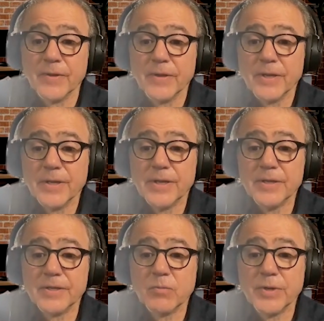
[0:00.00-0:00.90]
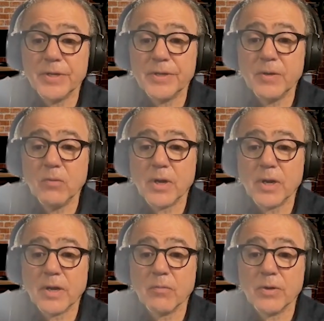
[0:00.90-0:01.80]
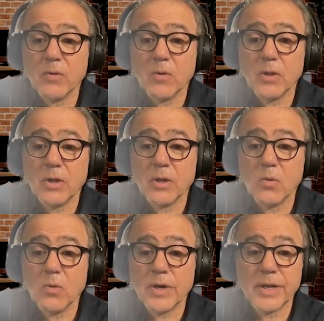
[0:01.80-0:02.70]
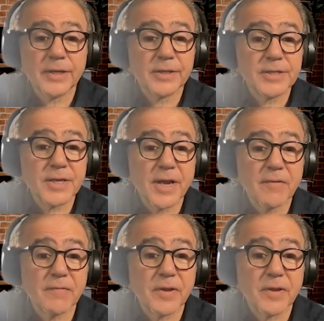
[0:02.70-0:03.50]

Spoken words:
is we did what I would call accordion staffing.